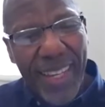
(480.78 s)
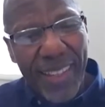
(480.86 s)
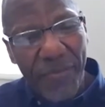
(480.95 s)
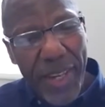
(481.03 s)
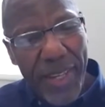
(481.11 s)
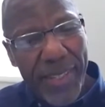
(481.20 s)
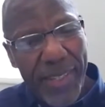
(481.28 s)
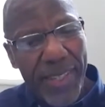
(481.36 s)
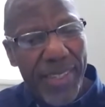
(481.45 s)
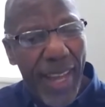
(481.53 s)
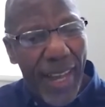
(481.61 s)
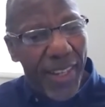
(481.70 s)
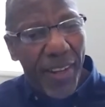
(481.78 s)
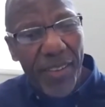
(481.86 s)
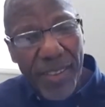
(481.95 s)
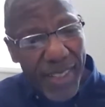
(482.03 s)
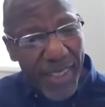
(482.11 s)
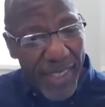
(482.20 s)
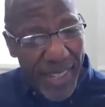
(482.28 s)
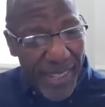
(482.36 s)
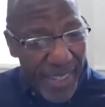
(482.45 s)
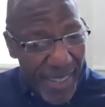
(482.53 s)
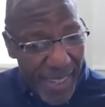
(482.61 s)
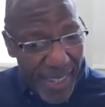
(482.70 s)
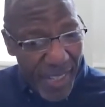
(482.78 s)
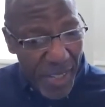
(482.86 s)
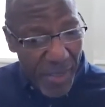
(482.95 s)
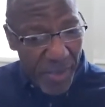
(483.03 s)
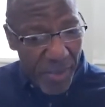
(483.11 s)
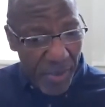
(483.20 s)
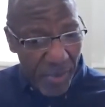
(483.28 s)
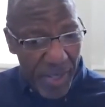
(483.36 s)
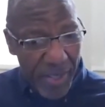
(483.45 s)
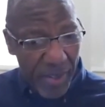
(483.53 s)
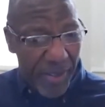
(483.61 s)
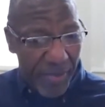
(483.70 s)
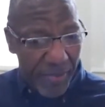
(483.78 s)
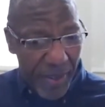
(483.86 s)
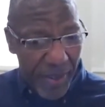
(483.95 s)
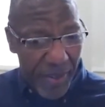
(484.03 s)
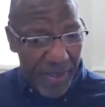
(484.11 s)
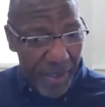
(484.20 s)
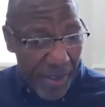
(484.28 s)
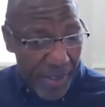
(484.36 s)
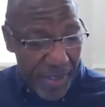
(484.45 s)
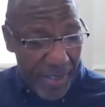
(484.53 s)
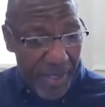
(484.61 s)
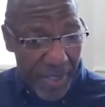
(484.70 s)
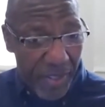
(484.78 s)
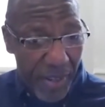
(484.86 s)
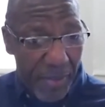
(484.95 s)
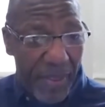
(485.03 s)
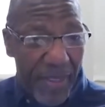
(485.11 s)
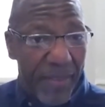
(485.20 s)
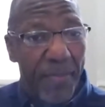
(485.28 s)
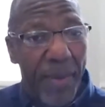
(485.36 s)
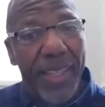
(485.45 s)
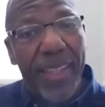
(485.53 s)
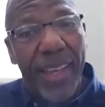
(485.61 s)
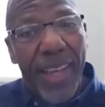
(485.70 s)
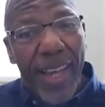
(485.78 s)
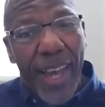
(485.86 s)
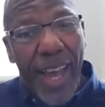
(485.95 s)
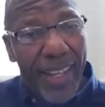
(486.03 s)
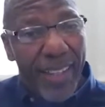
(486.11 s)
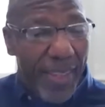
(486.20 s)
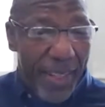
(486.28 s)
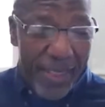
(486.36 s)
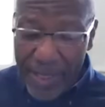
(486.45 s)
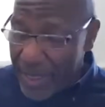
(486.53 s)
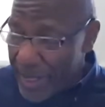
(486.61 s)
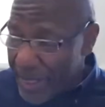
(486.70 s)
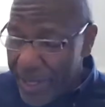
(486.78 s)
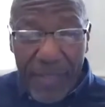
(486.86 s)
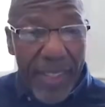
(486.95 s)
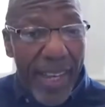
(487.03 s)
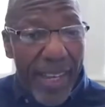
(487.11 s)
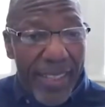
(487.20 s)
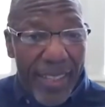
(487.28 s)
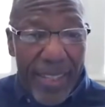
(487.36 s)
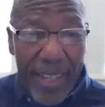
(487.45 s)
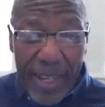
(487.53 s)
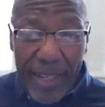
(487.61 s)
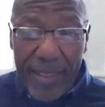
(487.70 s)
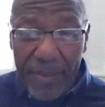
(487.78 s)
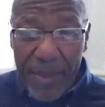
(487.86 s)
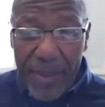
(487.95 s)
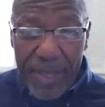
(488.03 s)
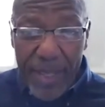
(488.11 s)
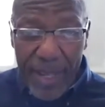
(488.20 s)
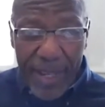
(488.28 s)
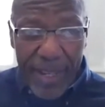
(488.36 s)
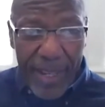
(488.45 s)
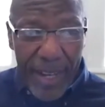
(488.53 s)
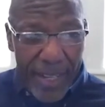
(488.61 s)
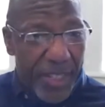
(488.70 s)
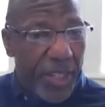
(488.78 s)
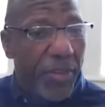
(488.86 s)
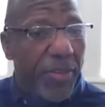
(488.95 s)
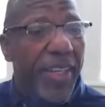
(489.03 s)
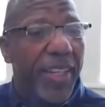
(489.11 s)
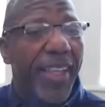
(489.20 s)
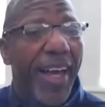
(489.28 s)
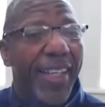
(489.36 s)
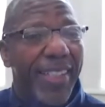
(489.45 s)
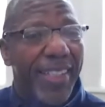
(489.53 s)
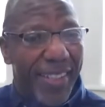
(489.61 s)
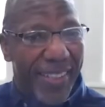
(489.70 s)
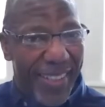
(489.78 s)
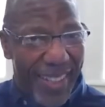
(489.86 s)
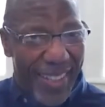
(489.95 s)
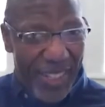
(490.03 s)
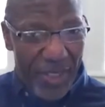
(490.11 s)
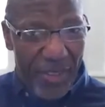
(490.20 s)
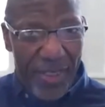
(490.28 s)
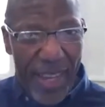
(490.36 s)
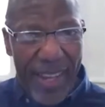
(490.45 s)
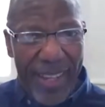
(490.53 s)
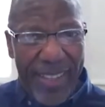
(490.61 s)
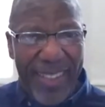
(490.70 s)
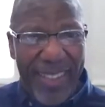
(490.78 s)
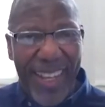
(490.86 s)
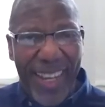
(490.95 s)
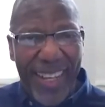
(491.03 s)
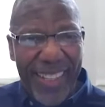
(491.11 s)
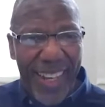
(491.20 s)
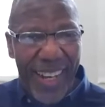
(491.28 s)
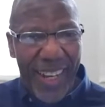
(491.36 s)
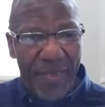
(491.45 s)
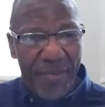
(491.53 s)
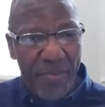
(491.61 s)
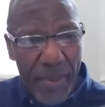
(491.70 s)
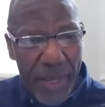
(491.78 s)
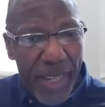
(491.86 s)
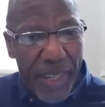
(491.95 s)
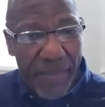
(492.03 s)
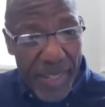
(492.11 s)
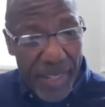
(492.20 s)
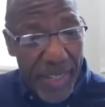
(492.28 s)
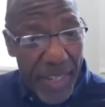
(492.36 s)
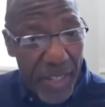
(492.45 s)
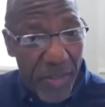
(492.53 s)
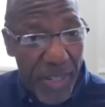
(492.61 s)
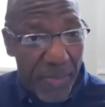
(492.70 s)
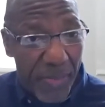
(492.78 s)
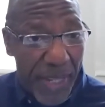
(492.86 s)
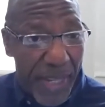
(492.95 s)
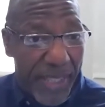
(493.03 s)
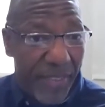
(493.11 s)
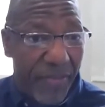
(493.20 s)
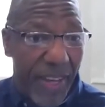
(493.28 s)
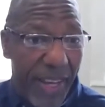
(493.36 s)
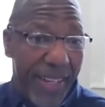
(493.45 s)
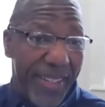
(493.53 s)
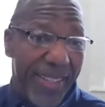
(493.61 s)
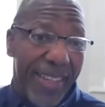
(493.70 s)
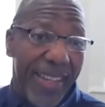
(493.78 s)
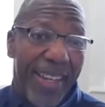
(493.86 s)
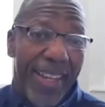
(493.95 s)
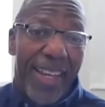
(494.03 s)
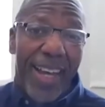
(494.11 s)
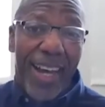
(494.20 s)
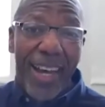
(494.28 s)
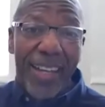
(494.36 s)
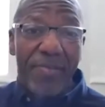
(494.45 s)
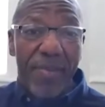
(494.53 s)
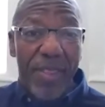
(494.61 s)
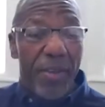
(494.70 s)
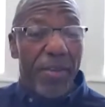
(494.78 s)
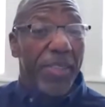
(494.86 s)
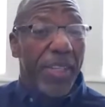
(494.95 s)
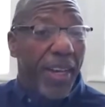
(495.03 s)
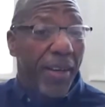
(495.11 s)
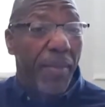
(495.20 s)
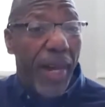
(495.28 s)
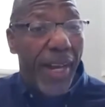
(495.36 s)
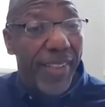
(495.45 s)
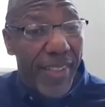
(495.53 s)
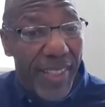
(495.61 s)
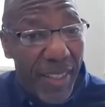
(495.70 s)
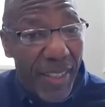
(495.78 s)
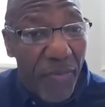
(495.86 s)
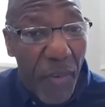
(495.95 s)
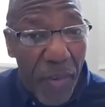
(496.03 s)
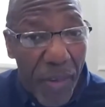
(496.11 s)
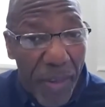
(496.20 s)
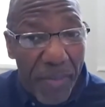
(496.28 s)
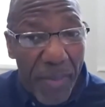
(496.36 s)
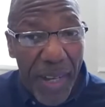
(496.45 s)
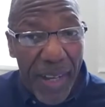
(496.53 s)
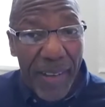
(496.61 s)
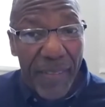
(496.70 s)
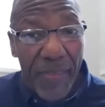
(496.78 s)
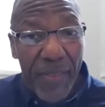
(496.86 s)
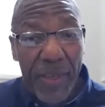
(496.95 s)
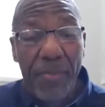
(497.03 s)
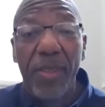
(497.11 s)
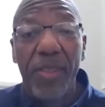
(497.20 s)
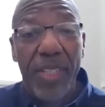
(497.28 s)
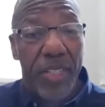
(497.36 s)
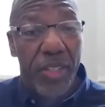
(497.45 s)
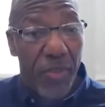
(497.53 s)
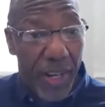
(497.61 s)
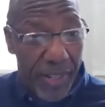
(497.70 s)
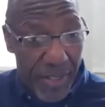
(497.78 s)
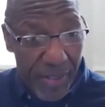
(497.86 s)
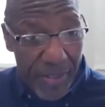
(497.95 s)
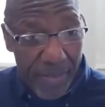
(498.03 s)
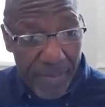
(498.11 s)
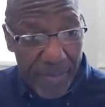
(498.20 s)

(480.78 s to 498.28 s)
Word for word: it faces not only these issues, which are are largely descriptive, but I like to think of it as a, a a sociological issue that that uh, many of these districts begin to face. Uh, those come out in the form of community structure.